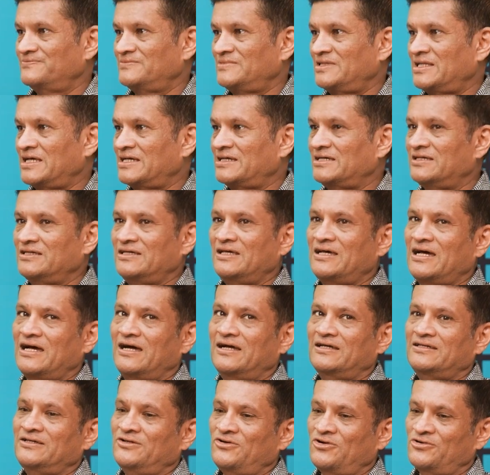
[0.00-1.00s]
Like,
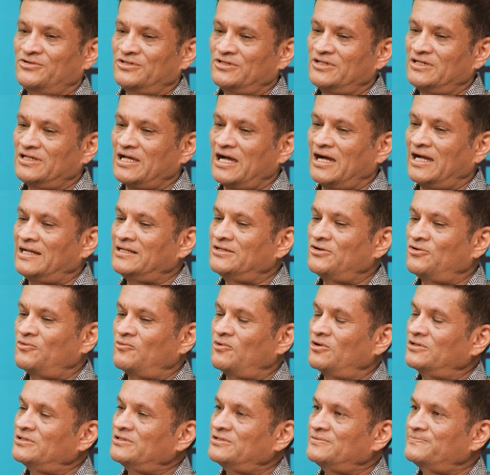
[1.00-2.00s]
I don't
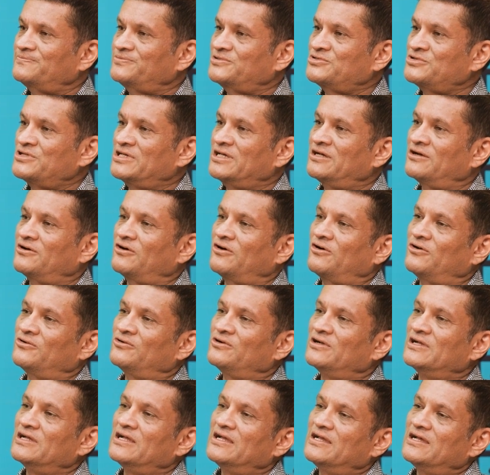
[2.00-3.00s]
want to hear,
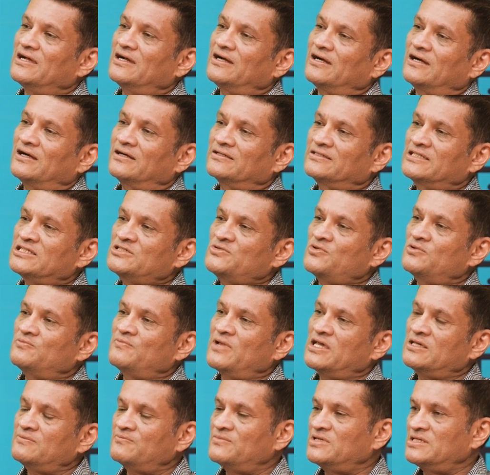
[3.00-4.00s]
this will
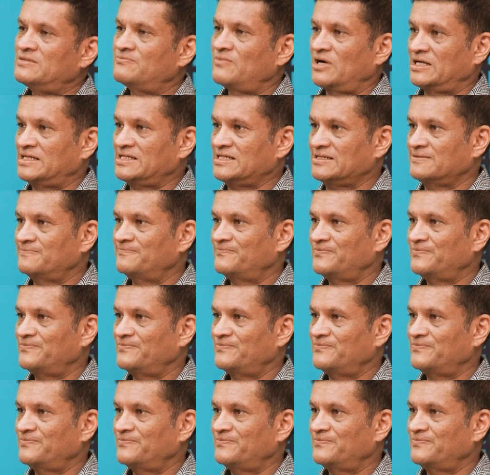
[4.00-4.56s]
make me money.